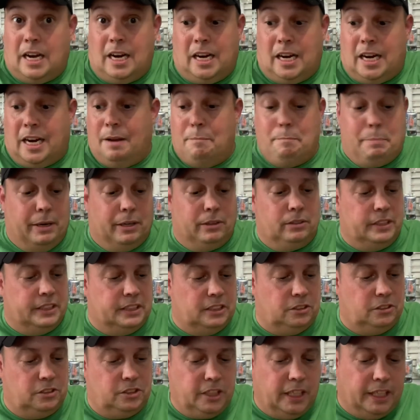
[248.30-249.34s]
I barely
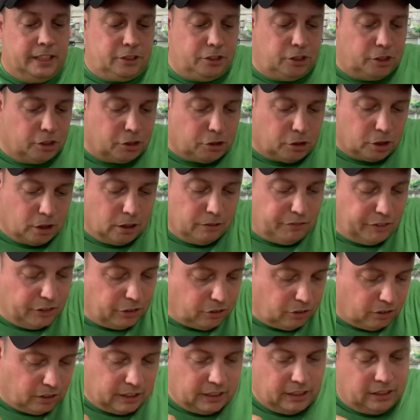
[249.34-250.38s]
touch the surface
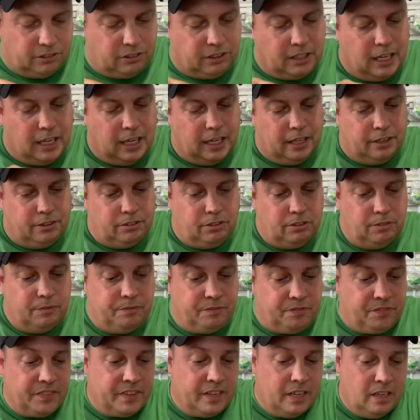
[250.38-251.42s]
on these guys.
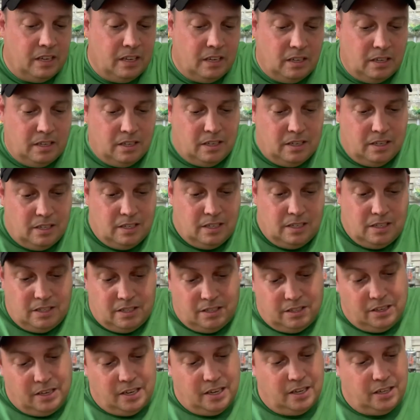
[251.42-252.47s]

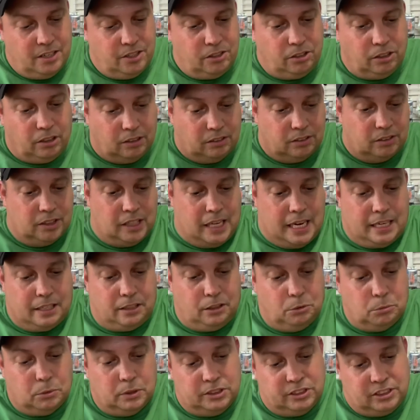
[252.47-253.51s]
So a lot of the
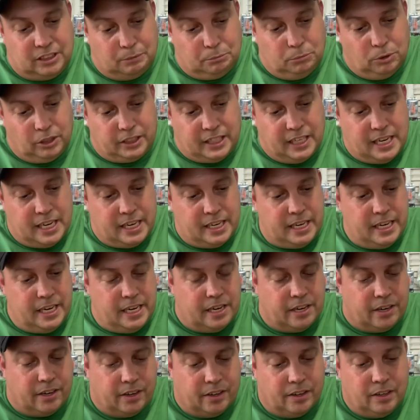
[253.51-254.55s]
ones I'm looking at
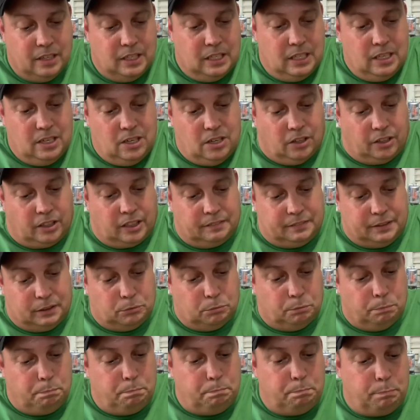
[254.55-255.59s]
here are going to be
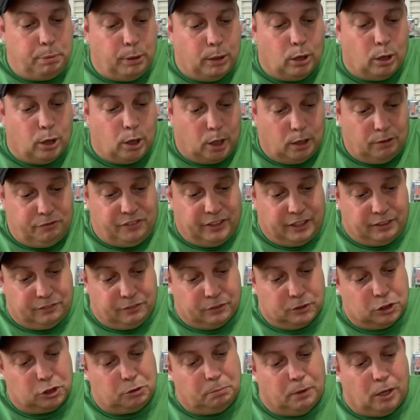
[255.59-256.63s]
perfect for
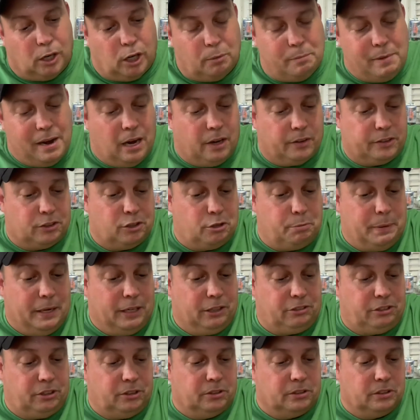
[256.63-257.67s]
smallmouth,
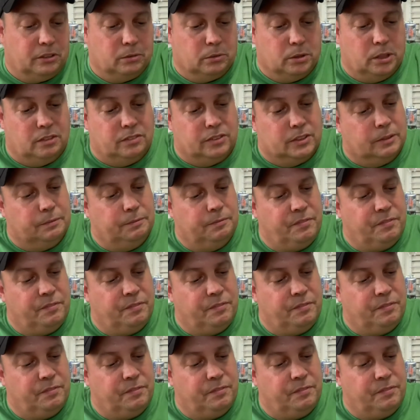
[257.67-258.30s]
especially on the river.